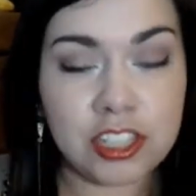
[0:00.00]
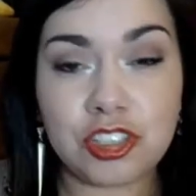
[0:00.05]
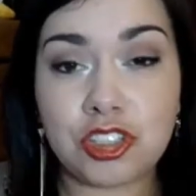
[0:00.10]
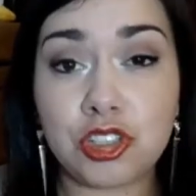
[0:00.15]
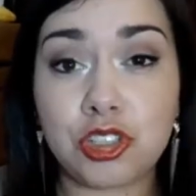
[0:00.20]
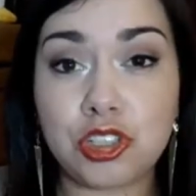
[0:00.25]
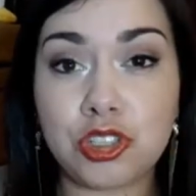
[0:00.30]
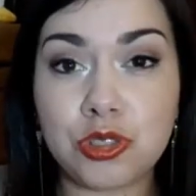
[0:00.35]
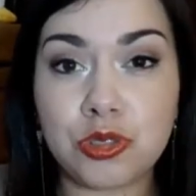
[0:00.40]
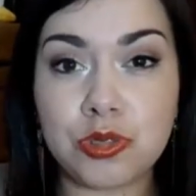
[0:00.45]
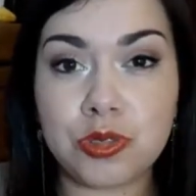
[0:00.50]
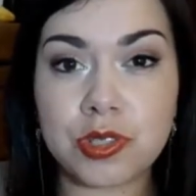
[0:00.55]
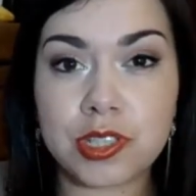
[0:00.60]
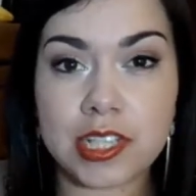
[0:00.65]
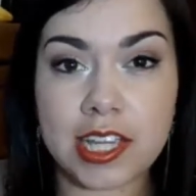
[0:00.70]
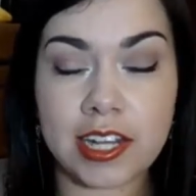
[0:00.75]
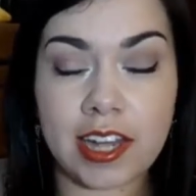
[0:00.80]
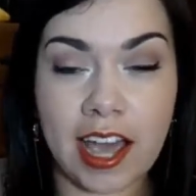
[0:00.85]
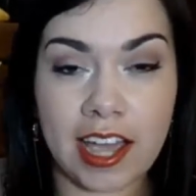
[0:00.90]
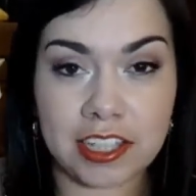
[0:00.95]
to use
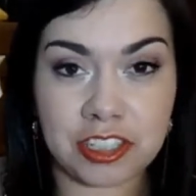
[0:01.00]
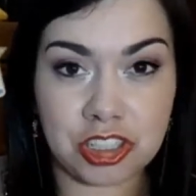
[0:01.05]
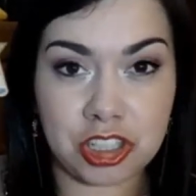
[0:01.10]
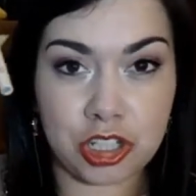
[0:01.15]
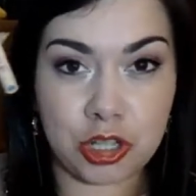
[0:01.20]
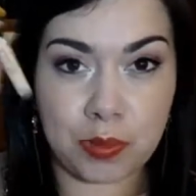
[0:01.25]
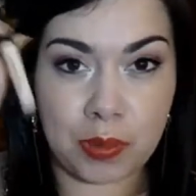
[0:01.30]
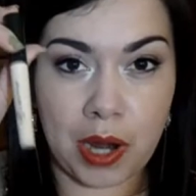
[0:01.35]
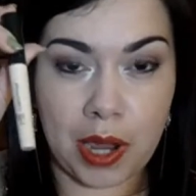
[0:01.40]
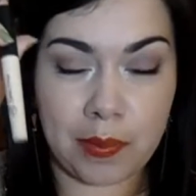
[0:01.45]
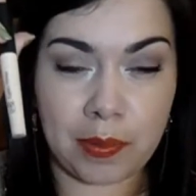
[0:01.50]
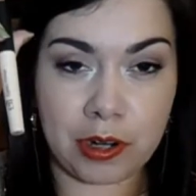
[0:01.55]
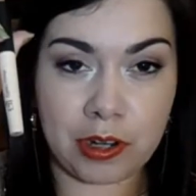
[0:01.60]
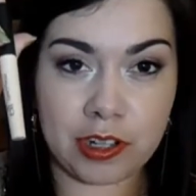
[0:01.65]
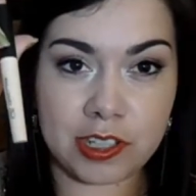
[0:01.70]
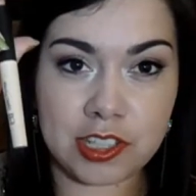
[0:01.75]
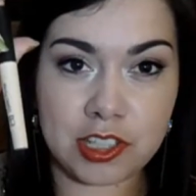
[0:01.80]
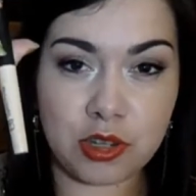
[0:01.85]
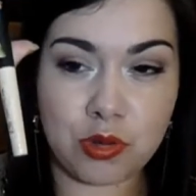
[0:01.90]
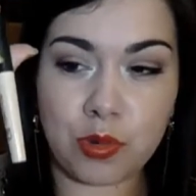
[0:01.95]
an eyeshadow
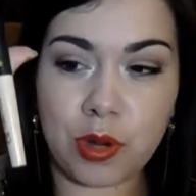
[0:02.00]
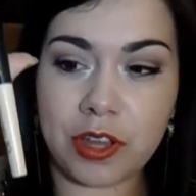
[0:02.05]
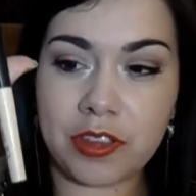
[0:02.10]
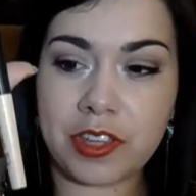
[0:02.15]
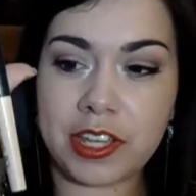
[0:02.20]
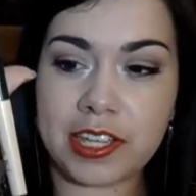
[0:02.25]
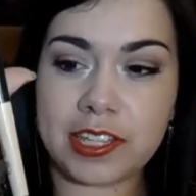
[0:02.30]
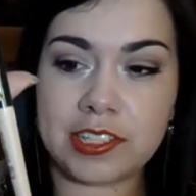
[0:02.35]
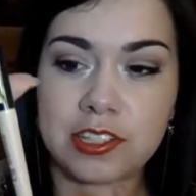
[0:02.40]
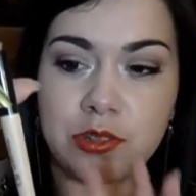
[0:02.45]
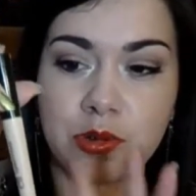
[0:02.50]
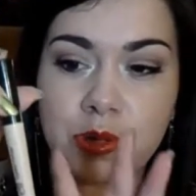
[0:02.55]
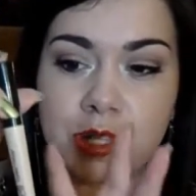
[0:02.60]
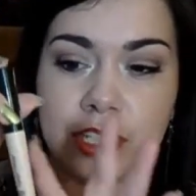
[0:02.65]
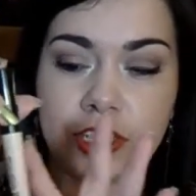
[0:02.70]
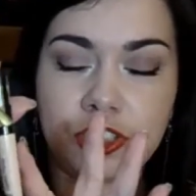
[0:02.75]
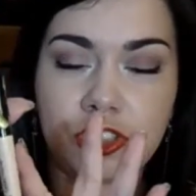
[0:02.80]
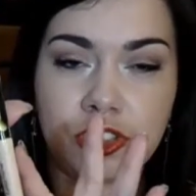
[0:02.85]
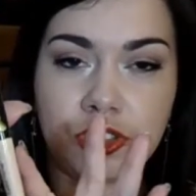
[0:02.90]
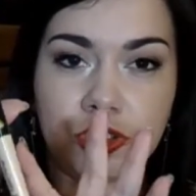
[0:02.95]
primer. So one that is
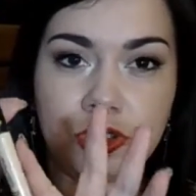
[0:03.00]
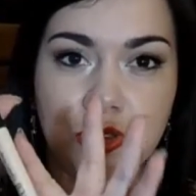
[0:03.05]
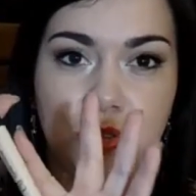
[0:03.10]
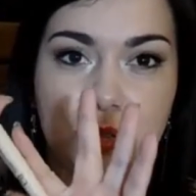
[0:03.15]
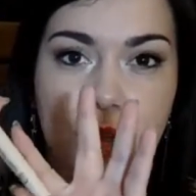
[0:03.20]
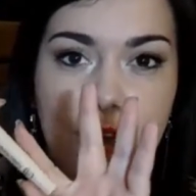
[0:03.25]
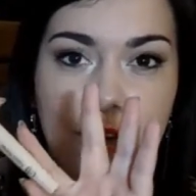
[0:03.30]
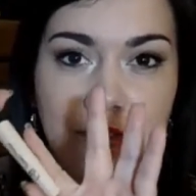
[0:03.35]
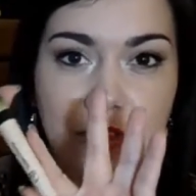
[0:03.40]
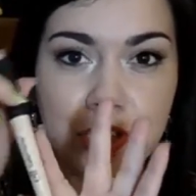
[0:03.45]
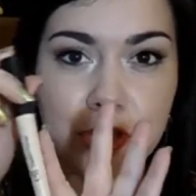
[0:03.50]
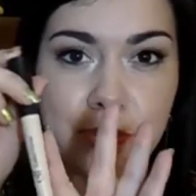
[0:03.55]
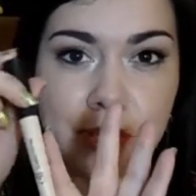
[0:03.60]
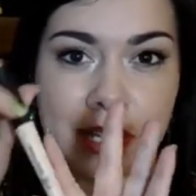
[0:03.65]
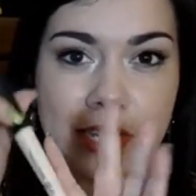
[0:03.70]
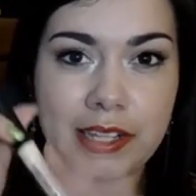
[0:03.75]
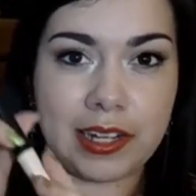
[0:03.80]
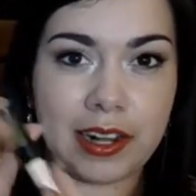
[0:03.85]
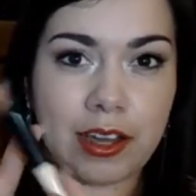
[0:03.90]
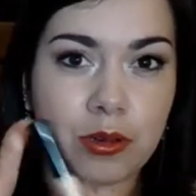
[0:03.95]
going to, after you
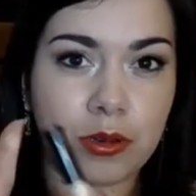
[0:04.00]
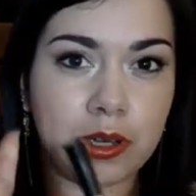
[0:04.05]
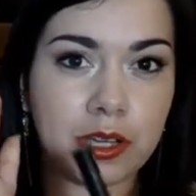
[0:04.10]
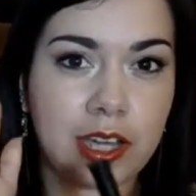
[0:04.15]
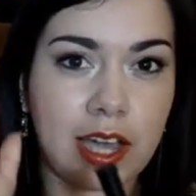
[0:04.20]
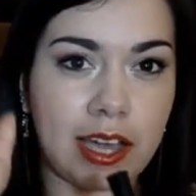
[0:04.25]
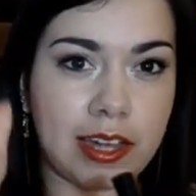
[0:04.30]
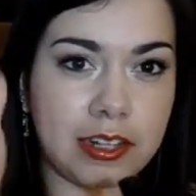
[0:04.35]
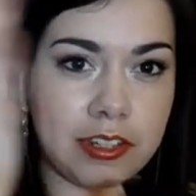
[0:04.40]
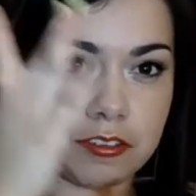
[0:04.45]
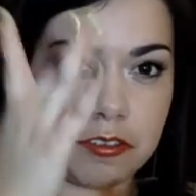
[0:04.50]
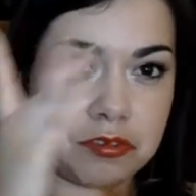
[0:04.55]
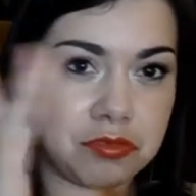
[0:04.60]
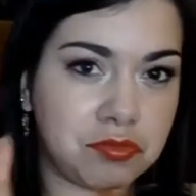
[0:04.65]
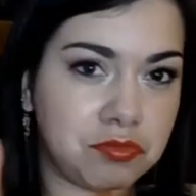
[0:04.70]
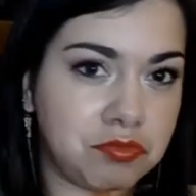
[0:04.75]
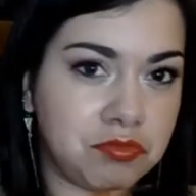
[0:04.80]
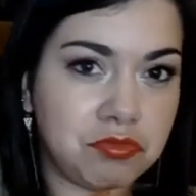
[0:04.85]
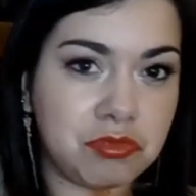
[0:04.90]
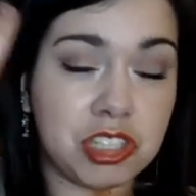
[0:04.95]
blend it out, it kind of
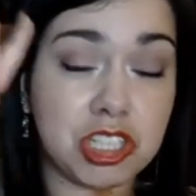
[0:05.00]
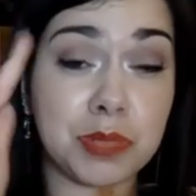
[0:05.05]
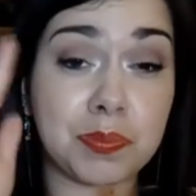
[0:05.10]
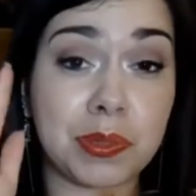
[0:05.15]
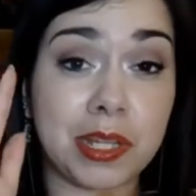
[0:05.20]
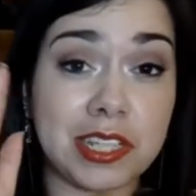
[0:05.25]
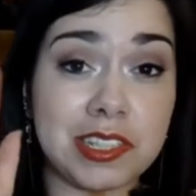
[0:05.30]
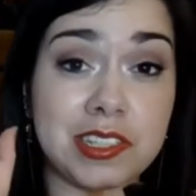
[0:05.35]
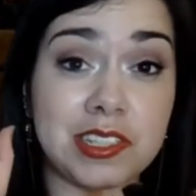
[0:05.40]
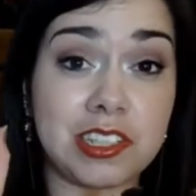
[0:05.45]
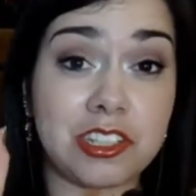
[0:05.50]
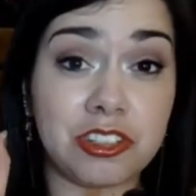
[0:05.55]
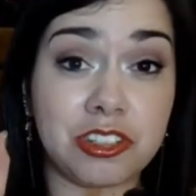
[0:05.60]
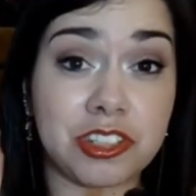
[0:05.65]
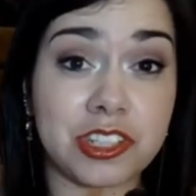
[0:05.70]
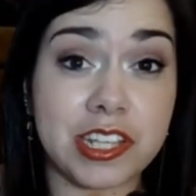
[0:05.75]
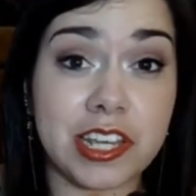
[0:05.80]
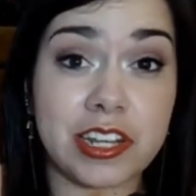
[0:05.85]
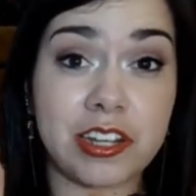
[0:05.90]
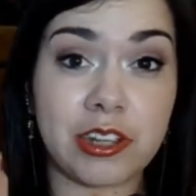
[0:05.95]
just blends into your
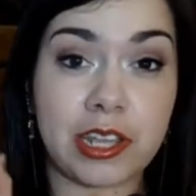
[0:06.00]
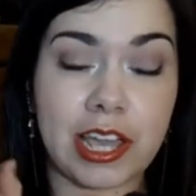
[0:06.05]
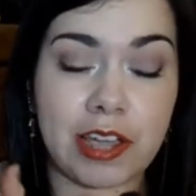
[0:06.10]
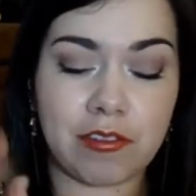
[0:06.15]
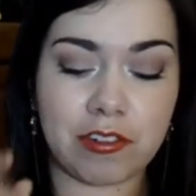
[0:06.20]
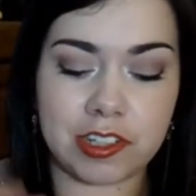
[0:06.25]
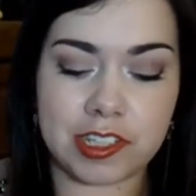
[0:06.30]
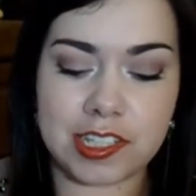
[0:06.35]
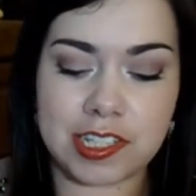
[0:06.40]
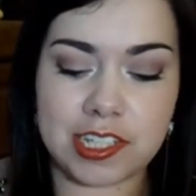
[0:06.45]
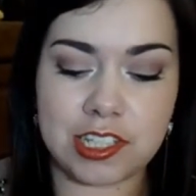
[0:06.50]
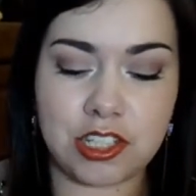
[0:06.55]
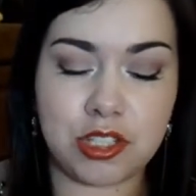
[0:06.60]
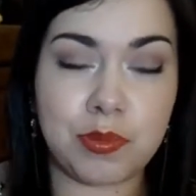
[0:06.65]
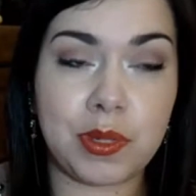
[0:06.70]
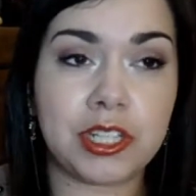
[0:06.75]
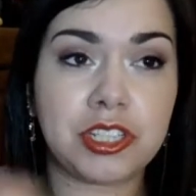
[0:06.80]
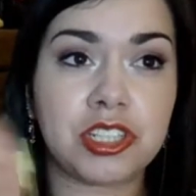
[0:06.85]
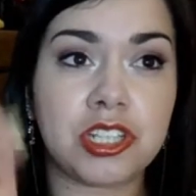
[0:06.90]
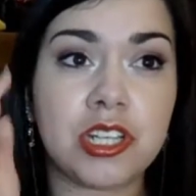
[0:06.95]
skin, you can't really see it too
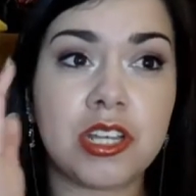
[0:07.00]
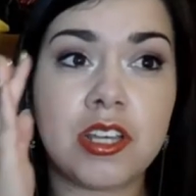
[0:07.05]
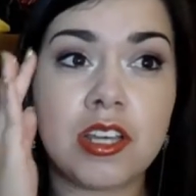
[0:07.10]
much.